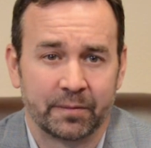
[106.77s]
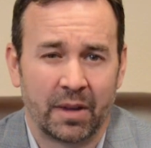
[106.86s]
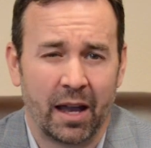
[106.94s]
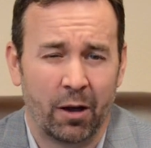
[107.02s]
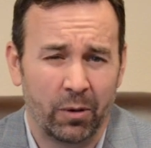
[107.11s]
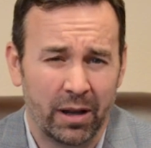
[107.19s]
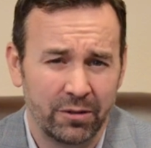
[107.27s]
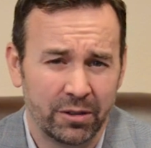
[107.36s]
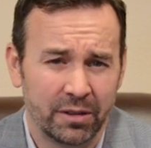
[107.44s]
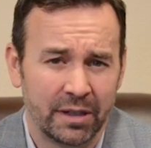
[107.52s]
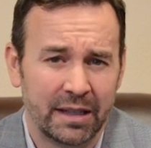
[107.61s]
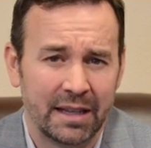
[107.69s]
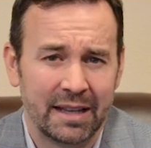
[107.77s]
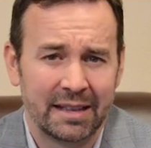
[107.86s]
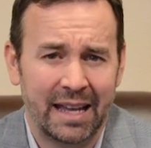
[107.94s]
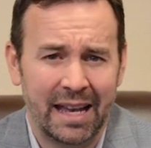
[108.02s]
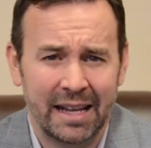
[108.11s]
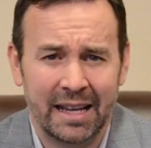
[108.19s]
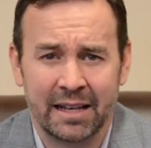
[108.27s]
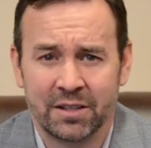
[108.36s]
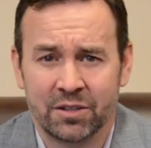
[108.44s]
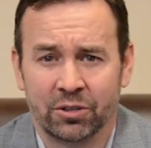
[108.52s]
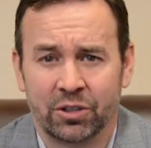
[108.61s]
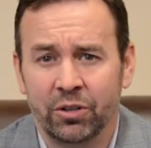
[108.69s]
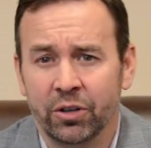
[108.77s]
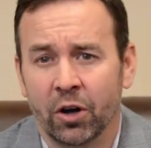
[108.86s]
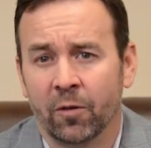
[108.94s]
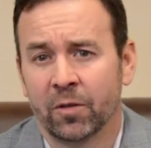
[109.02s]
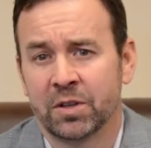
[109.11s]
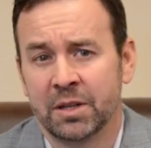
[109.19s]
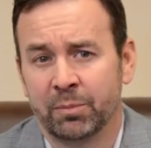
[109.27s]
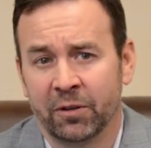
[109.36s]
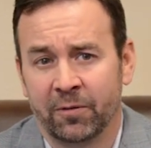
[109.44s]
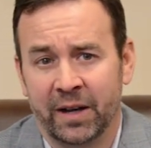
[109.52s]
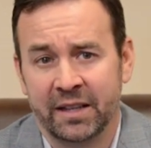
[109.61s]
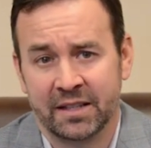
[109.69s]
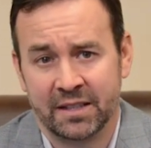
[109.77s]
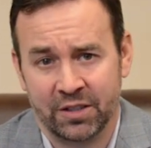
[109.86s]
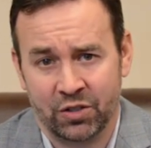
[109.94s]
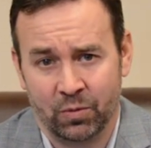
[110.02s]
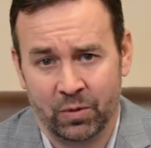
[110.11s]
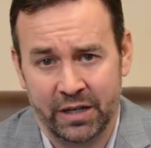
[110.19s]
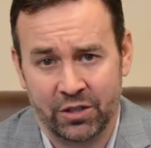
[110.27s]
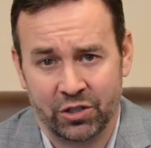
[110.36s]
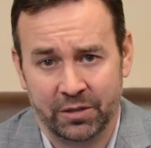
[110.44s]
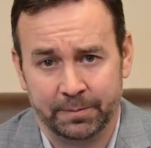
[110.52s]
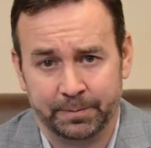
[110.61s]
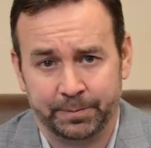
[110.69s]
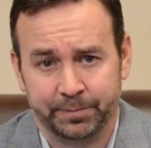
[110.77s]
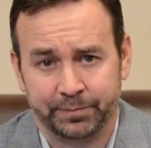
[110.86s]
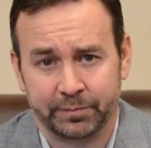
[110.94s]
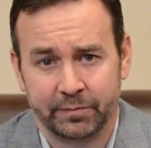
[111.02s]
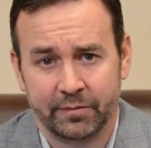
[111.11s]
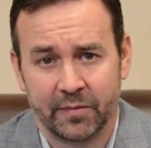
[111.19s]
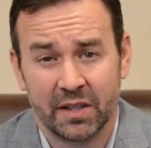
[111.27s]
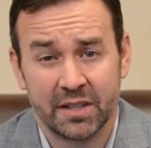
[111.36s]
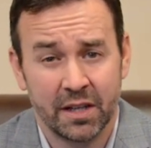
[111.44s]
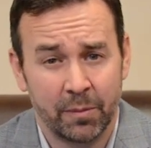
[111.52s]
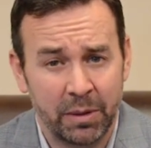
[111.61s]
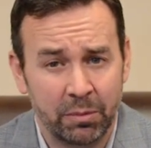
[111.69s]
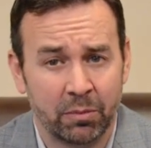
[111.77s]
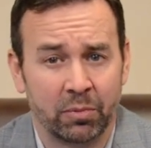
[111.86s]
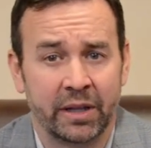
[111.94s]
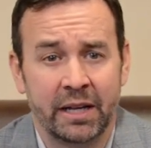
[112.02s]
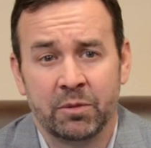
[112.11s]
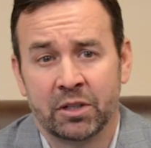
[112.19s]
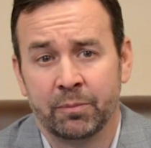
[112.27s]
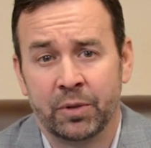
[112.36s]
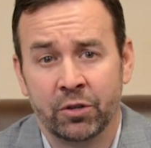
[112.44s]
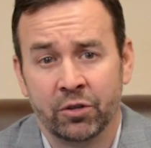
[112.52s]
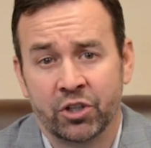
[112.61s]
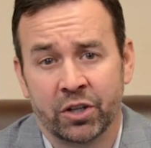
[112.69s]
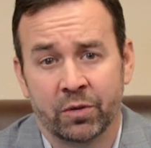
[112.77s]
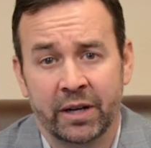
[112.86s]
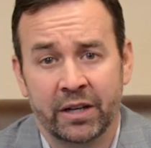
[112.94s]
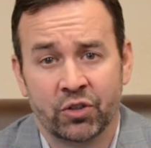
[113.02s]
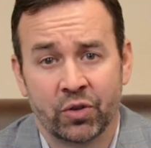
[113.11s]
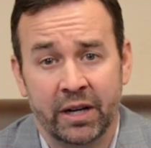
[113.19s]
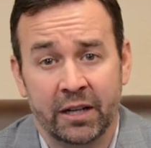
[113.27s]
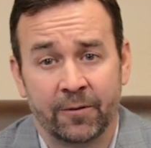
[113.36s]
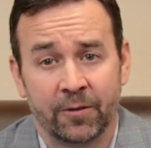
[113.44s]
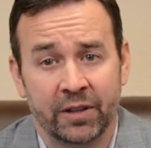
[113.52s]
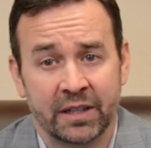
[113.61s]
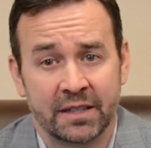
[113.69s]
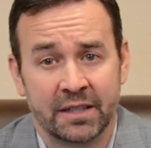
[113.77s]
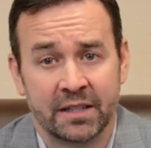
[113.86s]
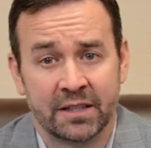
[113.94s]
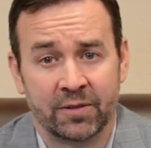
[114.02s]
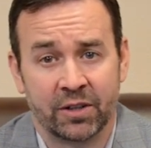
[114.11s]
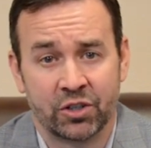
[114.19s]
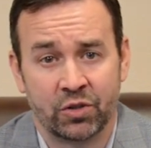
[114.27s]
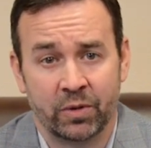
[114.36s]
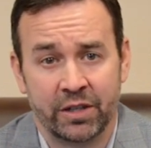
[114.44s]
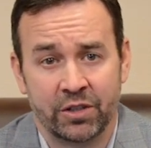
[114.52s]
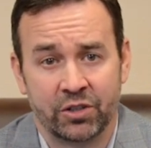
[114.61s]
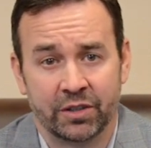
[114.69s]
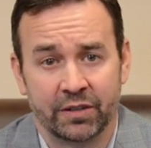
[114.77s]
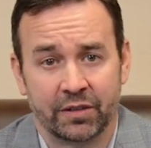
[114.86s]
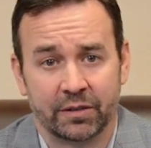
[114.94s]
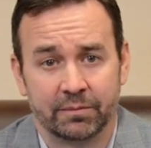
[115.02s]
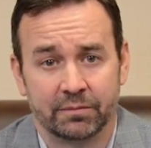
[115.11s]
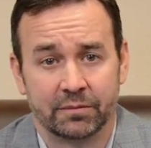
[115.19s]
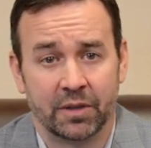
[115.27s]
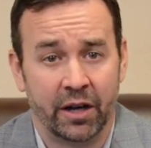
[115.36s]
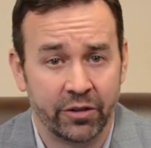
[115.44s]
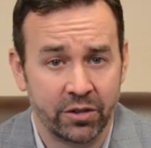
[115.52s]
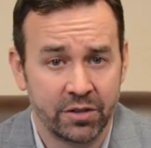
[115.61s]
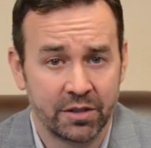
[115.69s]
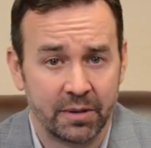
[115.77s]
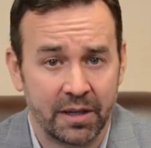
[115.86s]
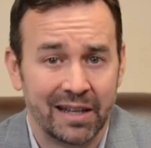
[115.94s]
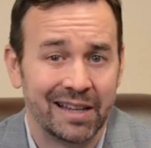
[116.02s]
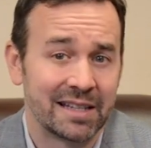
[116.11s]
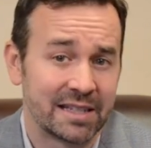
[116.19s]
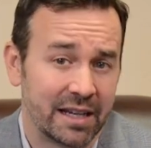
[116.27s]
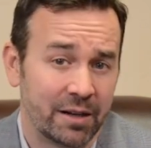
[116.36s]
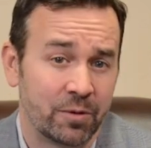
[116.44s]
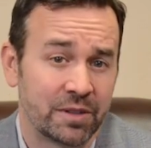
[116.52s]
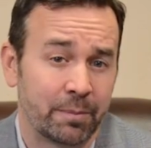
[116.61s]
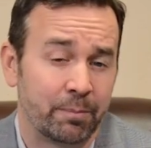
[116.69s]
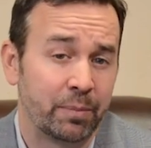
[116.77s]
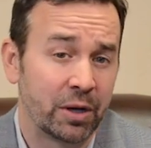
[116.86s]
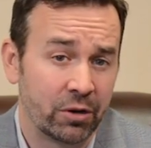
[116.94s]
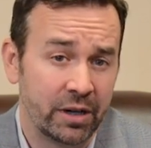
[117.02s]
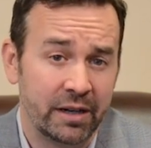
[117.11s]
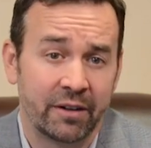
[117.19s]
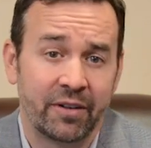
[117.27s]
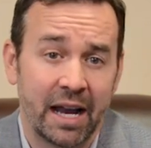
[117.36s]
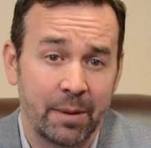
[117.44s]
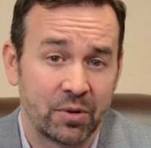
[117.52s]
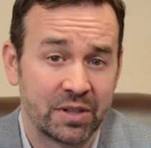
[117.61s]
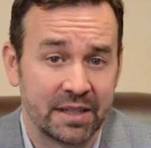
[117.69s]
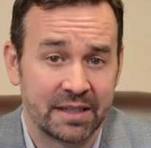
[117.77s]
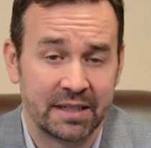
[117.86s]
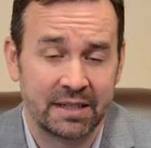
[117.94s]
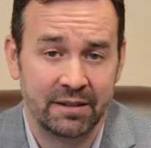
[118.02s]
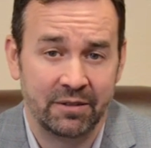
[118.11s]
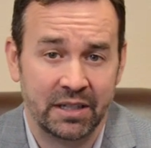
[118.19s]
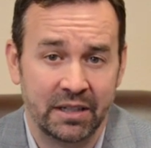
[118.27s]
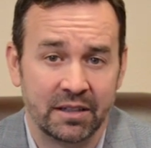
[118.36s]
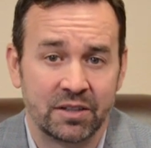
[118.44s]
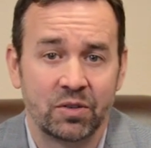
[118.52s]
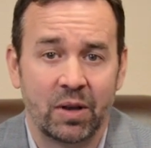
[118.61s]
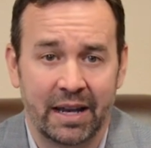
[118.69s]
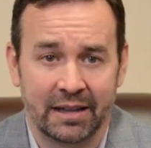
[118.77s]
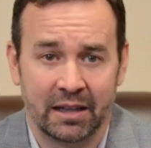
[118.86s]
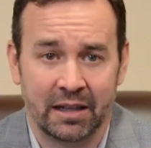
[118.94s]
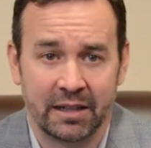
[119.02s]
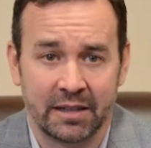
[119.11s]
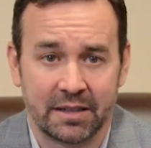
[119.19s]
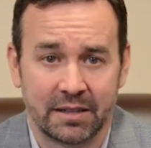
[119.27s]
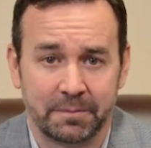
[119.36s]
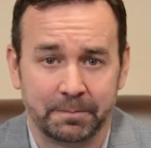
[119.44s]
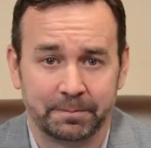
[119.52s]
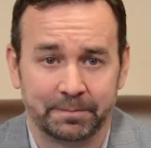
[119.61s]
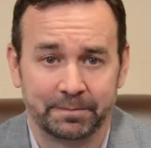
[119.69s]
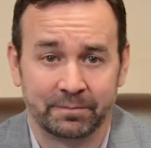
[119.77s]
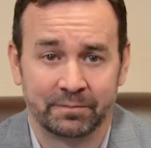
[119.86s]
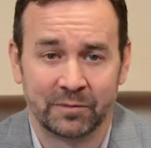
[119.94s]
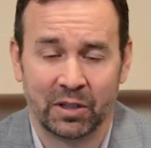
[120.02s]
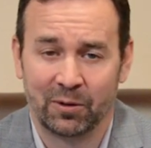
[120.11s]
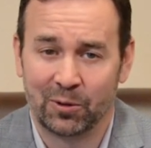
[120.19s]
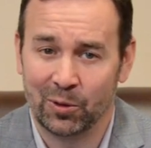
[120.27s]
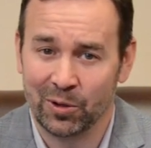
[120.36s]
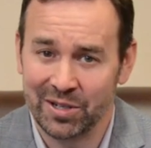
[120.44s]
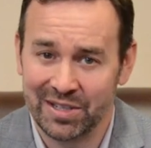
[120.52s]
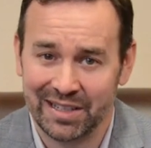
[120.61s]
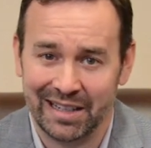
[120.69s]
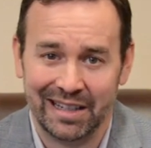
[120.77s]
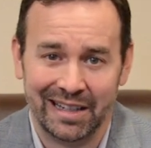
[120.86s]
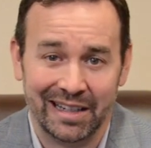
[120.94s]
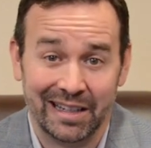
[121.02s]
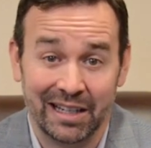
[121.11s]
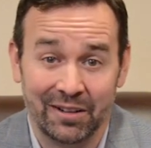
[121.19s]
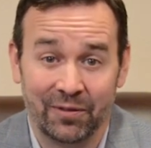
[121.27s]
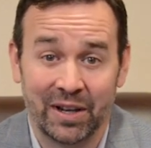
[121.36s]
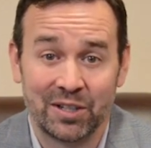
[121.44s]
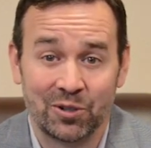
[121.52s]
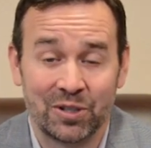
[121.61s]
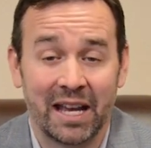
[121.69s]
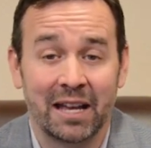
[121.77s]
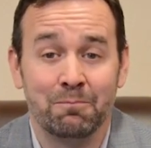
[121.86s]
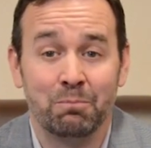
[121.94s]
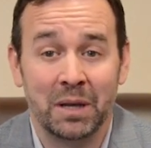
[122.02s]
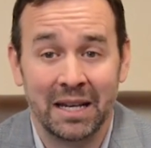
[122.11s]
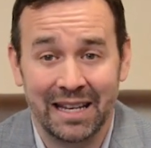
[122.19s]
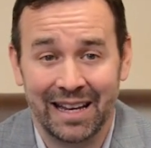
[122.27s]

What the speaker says: However, that answer could oversimplify the situation. Some people blamed computer-generated trading for the intense fluctuations. Others said it was a period of hypersensitivity to headlines. Of course, investors had many